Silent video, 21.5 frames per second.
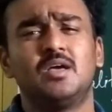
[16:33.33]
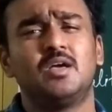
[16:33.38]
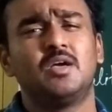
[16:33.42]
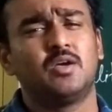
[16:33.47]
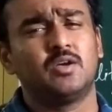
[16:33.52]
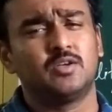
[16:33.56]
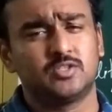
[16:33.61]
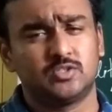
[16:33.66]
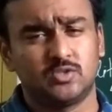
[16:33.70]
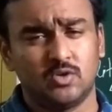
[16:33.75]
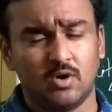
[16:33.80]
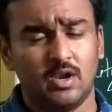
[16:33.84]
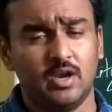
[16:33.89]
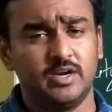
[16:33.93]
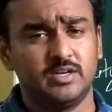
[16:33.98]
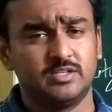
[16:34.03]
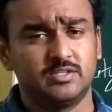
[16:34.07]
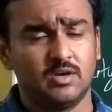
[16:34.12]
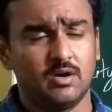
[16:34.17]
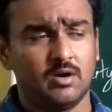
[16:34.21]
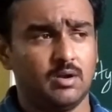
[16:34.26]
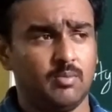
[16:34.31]
solids,
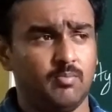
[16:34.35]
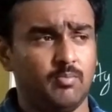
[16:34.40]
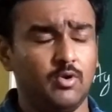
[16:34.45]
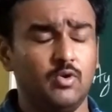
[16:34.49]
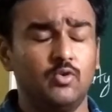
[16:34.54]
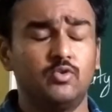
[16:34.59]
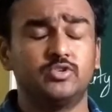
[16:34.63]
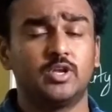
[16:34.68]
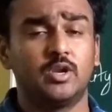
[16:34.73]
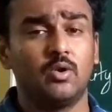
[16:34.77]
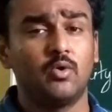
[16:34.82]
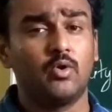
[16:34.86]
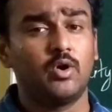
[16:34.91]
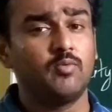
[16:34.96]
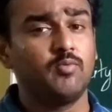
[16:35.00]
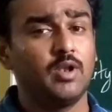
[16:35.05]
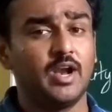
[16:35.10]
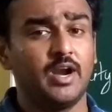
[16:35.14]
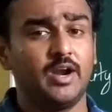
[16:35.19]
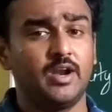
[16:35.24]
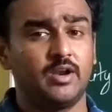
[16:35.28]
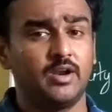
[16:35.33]
or a pollution load will
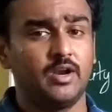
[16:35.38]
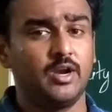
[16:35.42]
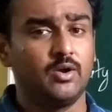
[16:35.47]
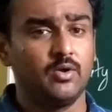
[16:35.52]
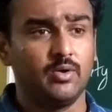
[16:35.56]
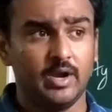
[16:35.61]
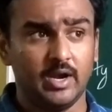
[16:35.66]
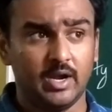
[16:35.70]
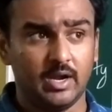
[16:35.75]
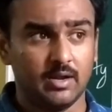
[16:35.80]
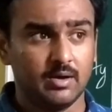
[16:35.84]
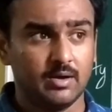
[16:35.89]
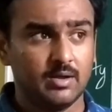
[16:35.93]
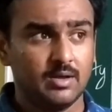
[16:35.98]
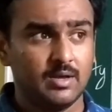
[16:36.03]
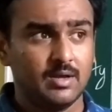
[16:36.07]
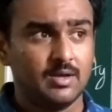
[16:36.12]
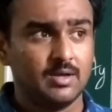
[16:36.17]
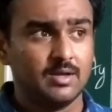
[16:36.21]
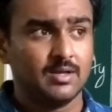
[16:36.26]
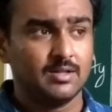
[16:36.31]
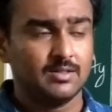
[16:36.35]
enter into it.
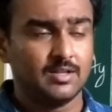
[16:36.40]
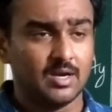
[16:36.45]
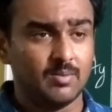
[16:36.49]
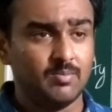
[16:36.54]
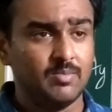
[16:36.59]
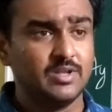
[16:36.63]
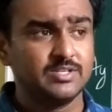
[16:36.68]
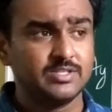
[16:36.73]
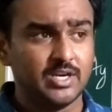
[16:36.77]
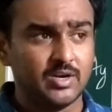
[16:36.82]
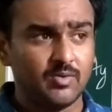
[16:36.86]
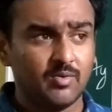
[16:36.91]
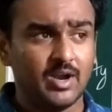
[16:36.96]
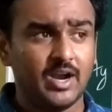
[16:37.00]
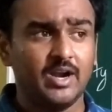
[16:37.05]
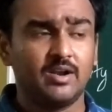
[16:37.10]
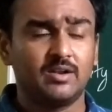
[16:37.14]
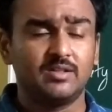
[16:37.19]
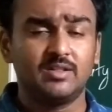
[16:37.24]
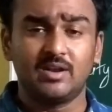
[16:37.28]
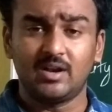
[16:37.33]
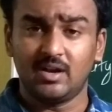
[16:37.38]
That means it will enter
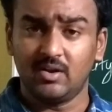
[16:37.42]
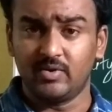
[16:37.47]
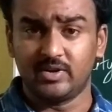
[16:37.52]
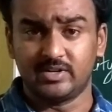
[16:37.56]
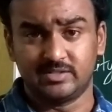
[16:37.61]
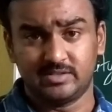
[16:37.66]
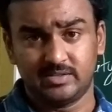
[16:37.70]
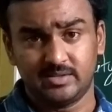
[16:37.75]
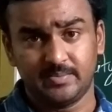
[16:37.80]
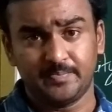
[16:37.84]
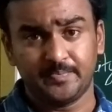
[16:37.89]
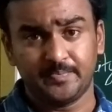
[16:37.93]
the rivers.